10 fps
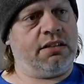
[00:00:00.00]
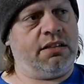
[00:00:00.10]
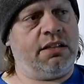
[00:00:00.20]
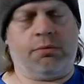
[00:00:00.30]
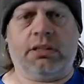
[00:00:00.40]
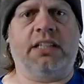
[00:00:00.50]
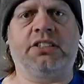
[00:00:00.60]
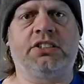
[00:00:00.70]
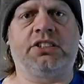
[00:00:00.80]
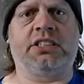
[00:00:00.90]
in a
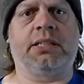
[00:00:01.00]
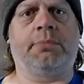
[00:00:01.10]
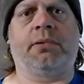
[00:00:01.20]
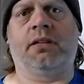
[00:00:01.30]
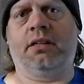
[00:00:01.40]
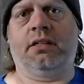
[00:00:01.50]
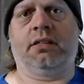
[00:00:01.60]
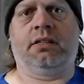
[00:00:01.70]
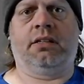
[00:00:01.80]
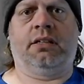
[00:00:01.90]
relationship
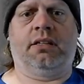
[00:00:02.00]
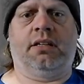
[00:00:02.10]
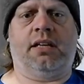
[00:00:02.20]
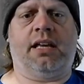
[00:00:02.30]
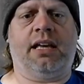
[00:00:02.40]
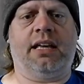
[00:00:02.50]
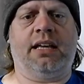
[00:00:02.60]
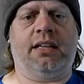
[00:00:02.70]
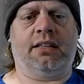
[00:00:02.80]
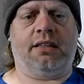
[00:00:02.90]

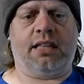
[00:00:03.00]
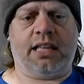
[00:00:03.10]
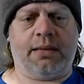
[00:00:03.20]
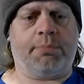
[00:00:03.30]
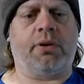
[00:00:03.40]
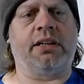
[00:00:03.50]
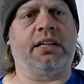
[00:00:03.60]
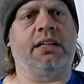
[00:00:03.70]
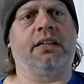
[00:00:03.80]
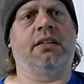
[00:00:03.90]
and they get
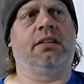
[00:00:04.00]
pregnant